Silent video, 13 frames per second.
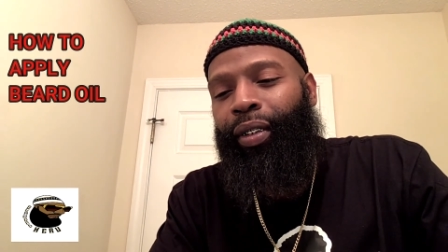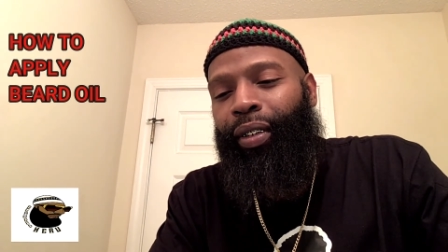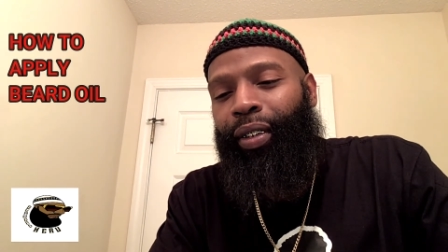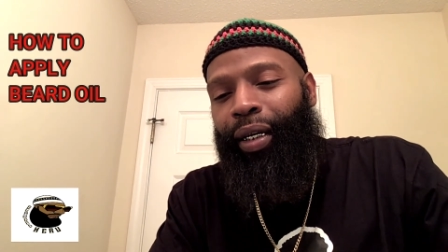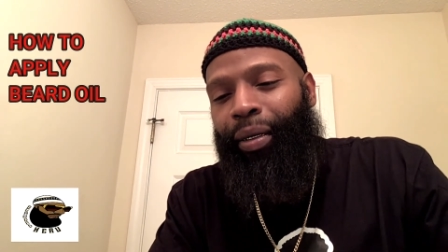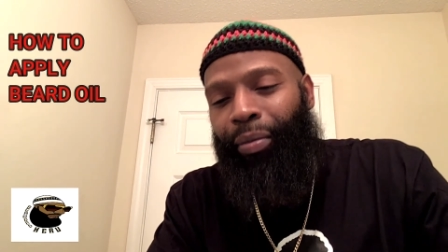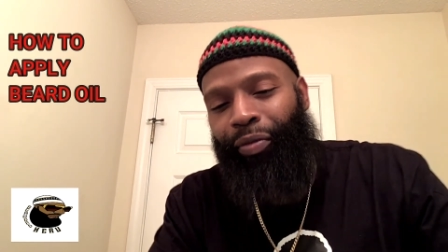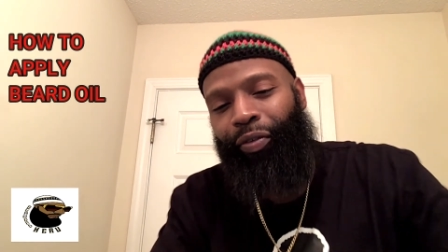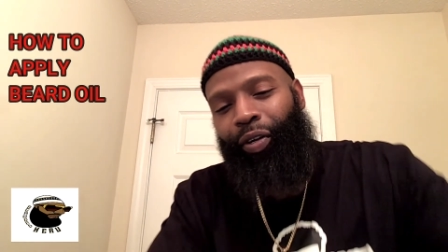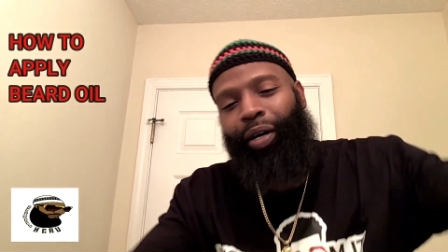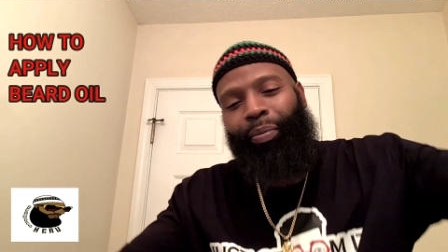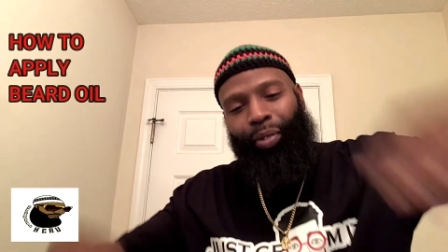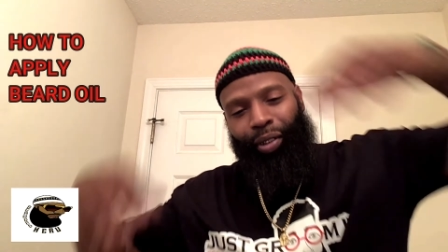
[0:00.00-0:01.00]
that
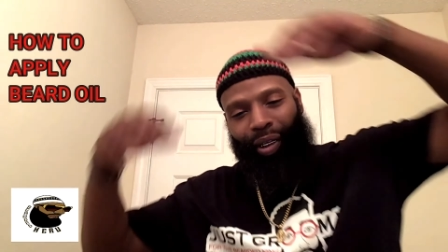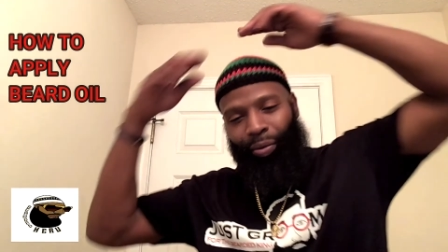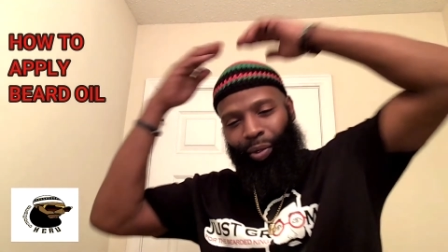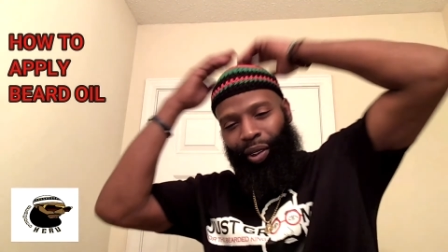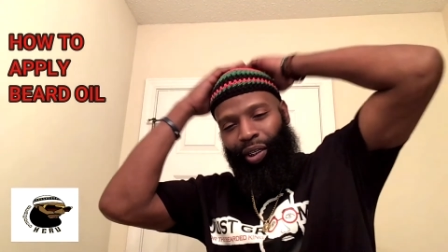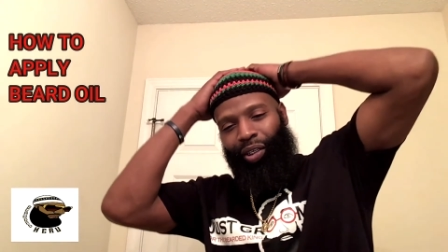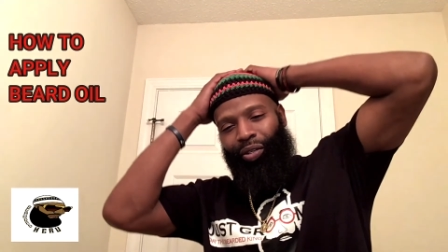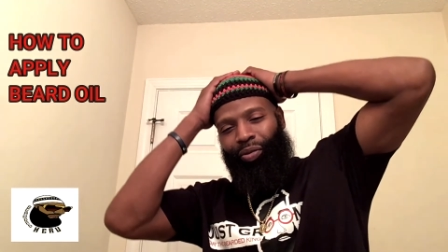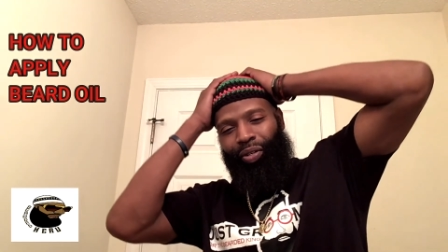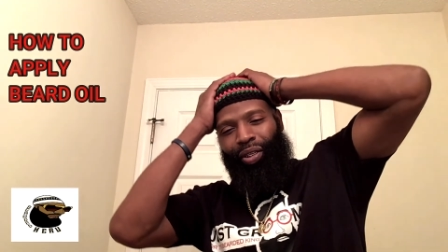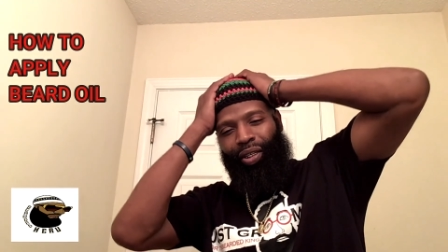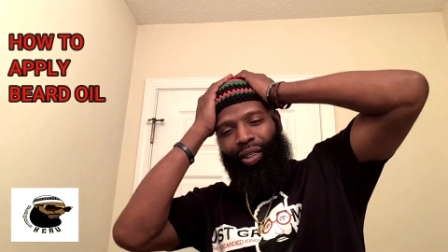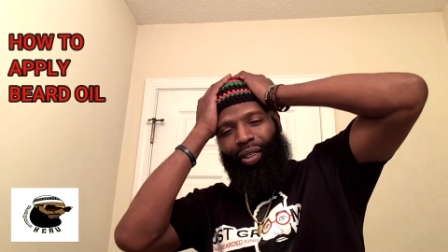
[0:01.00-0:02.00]
before I put that wave
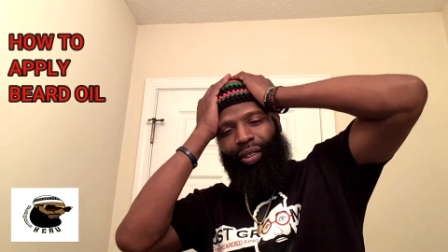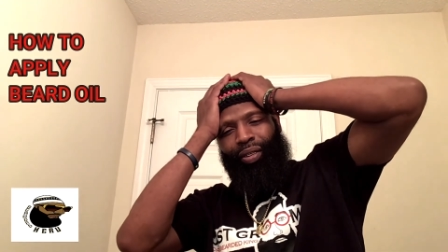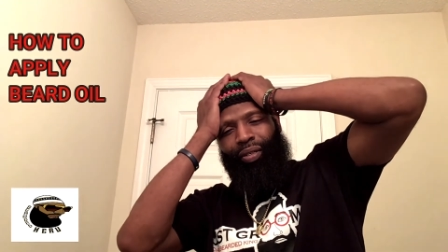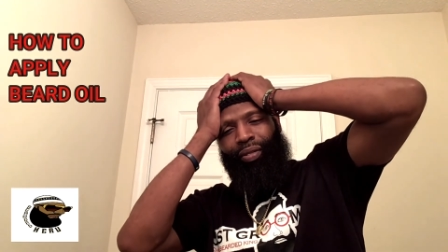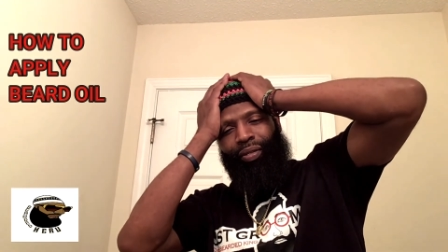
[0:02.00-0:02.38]
grease on,